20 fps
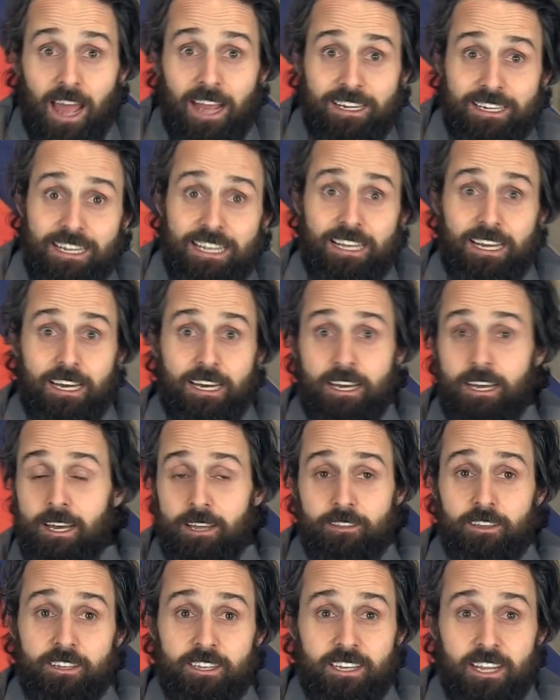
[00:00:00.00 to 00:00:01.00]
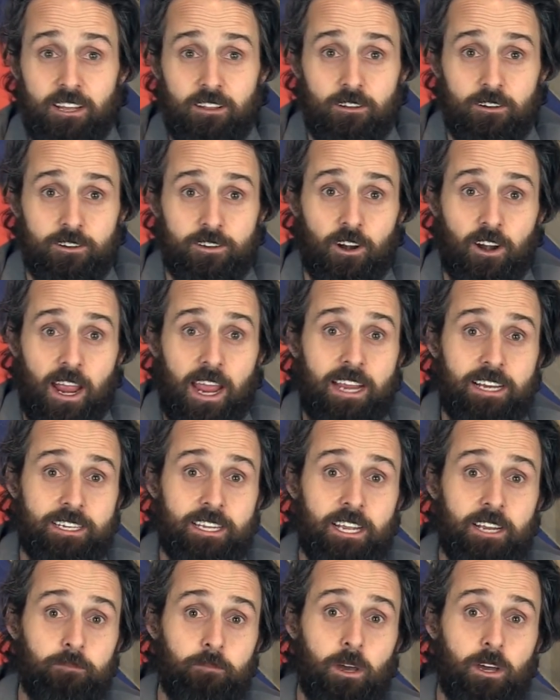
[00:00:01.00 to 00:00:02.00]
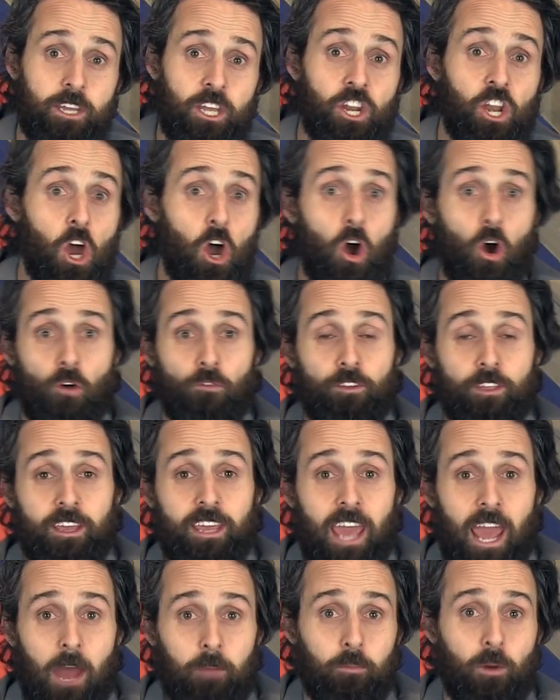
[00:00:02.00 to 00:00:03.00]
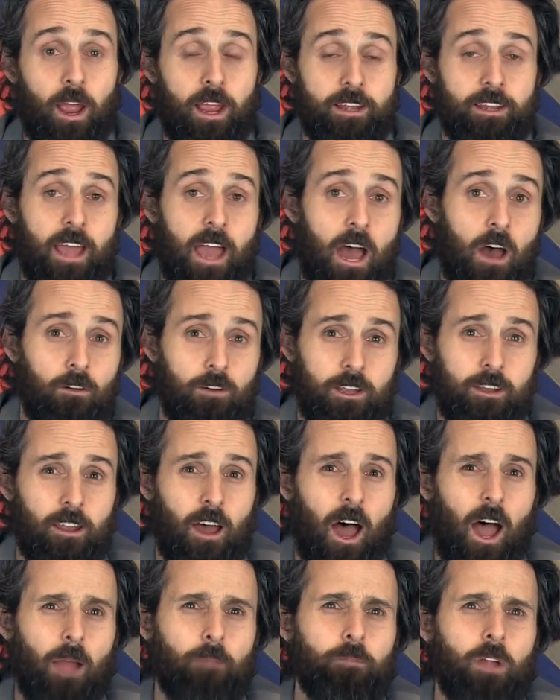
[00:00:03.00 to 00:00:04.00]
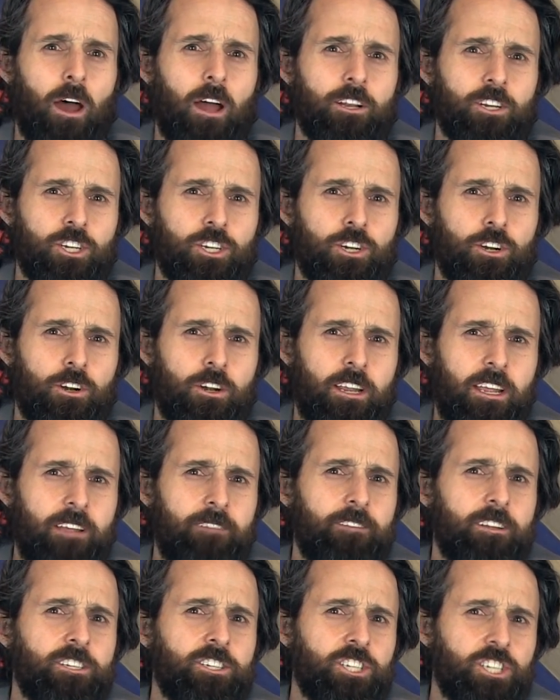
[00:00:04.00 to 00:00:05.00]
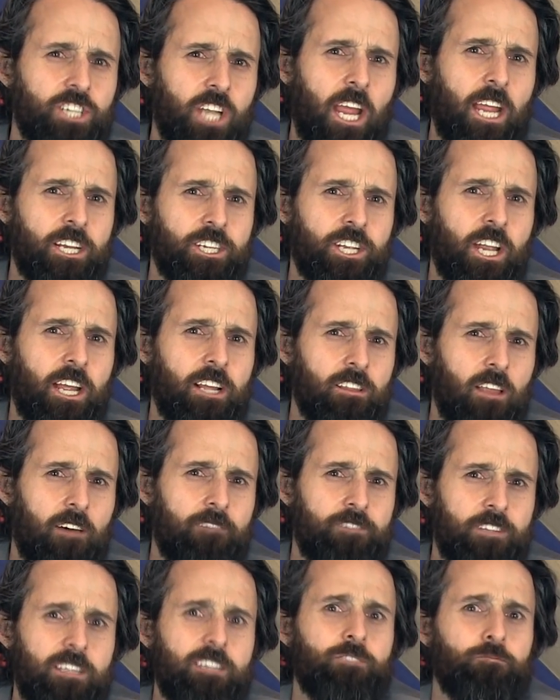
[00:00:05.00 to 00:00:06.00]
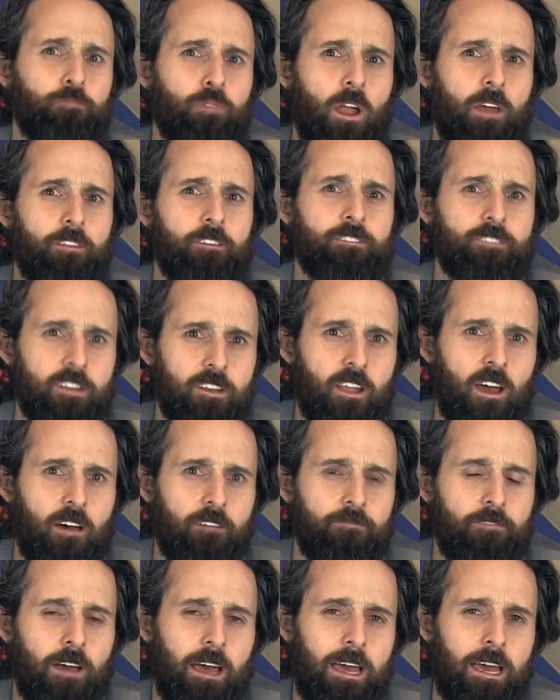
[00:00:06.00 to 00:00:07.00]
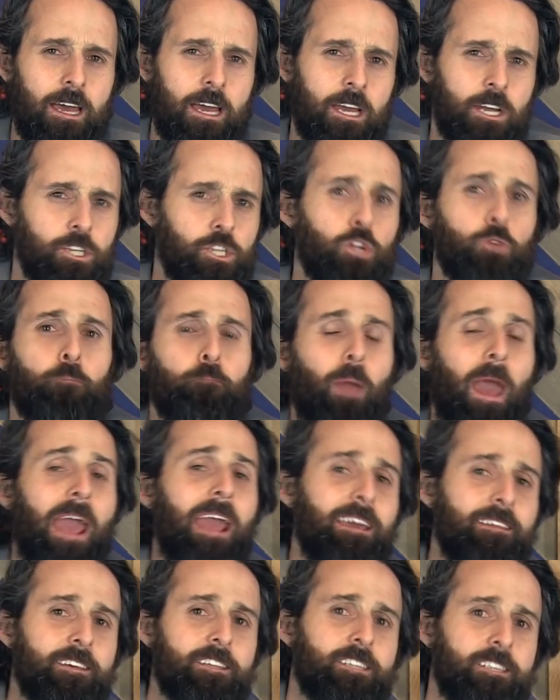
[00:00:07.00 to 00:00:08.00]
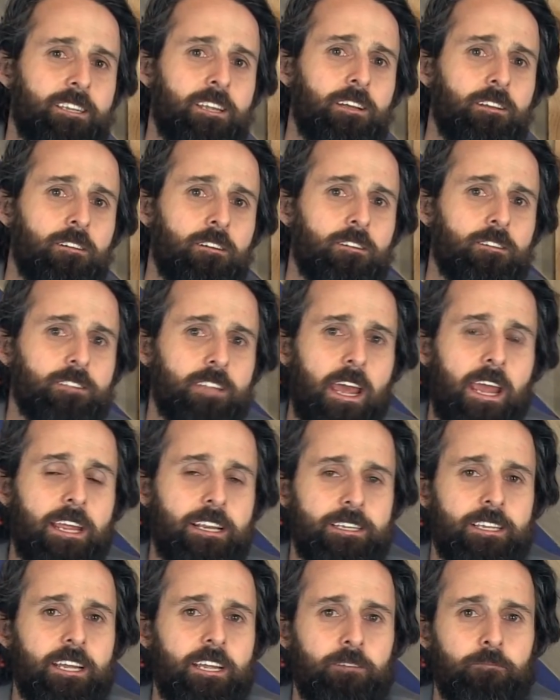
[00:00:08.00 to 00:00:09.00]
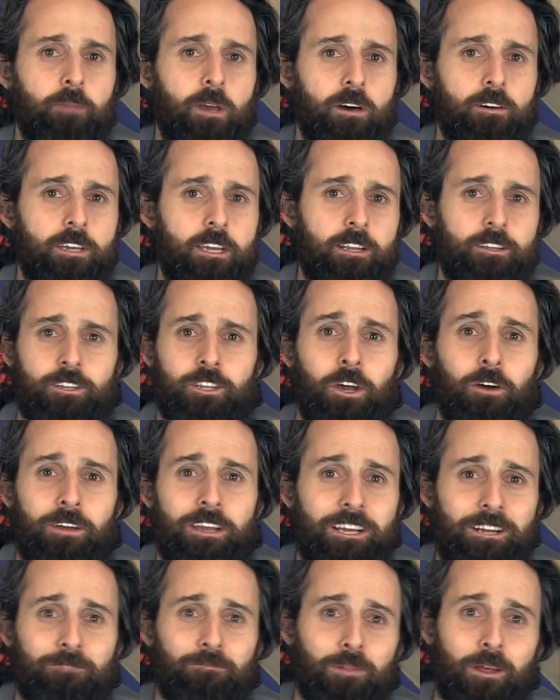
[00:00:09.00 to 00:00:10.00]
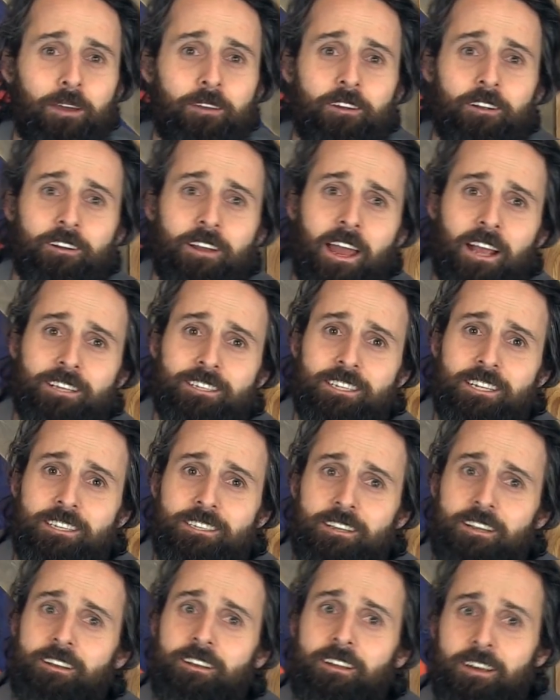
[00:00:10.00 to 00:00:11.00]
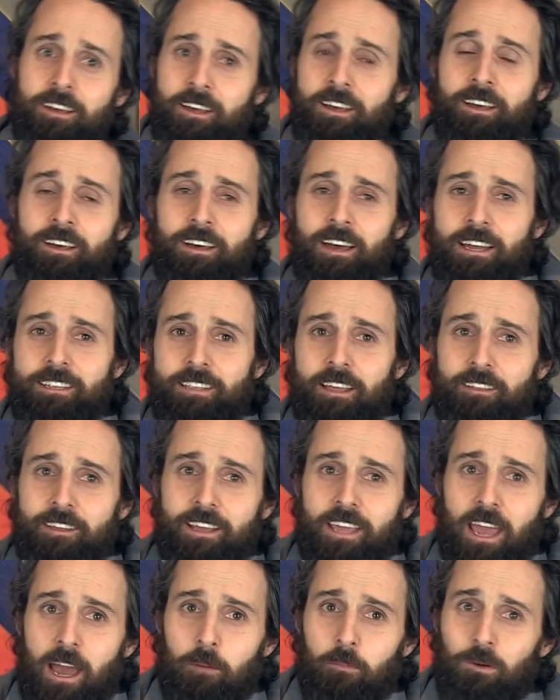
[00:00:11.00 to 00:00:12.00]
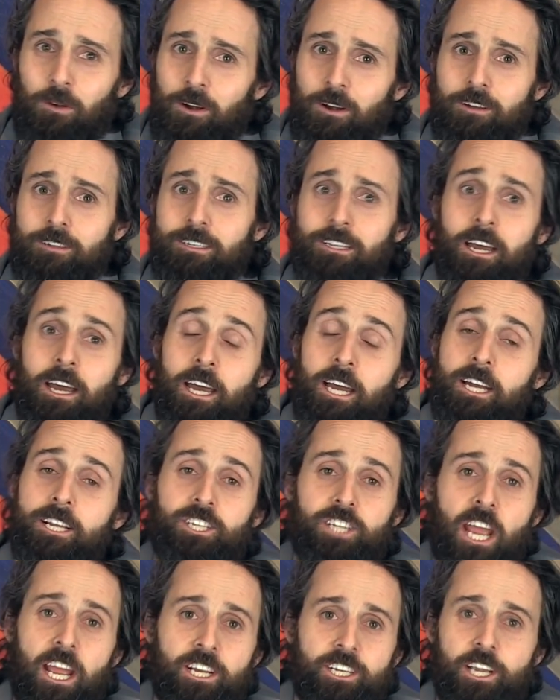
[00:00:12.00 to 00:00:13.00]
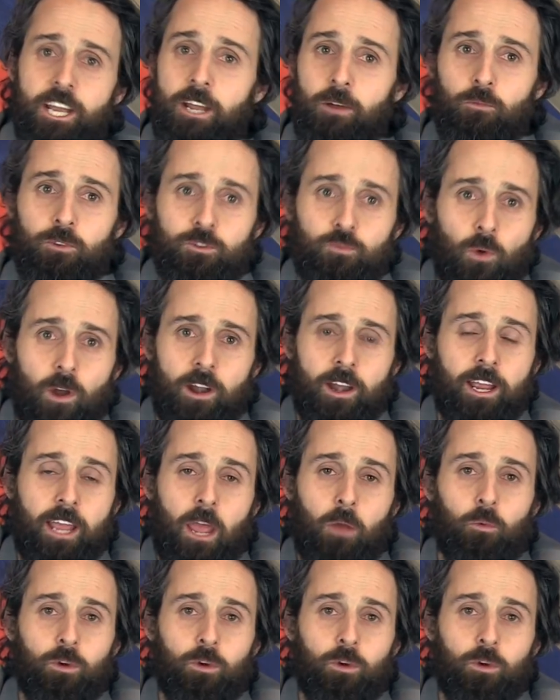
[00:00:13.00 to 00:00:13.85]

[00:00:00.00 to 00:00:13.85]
idea. The Steelers are 18 million over the cap right now, and I'm not sure even JJ loves his brothers enough to pay the Steelers 18 million so he can play there next season. That's how the cap works. JJ was wearing a